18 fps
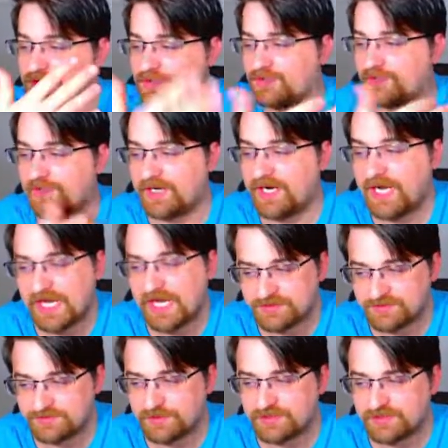So there
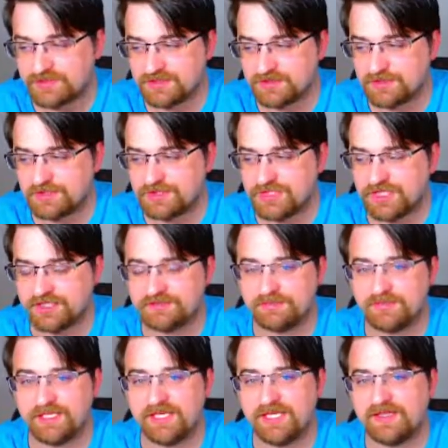has been some
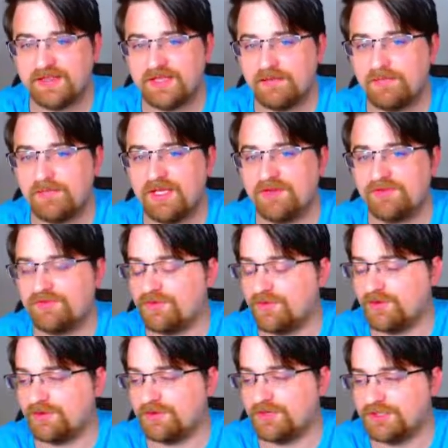adjustment, and they may
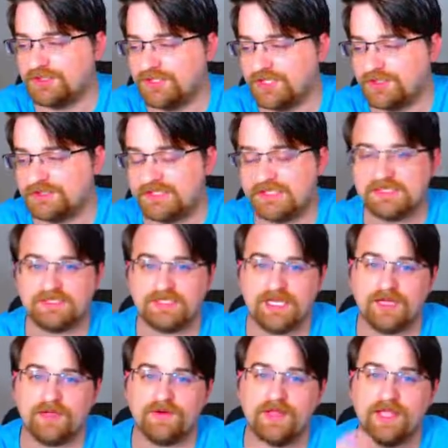further adjust this
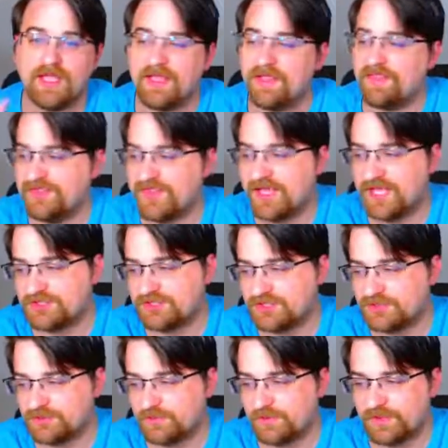down. That's
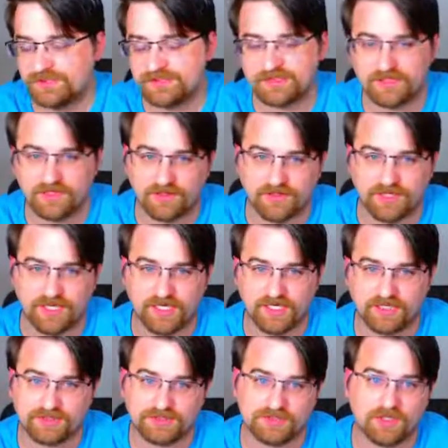just what's the
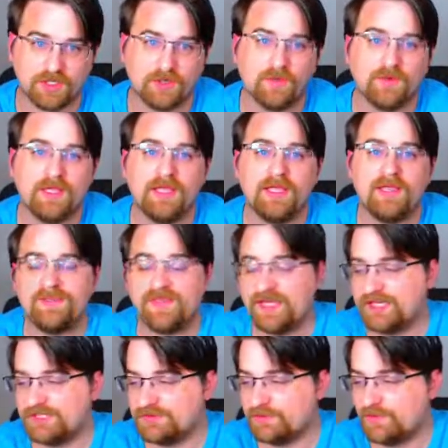latest. So
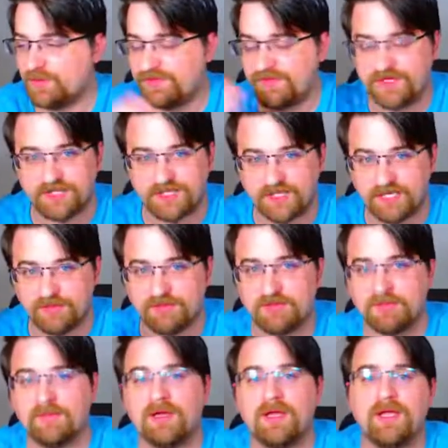that is one thing to
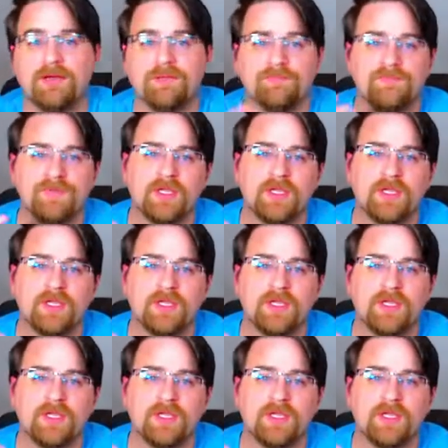keep in mind.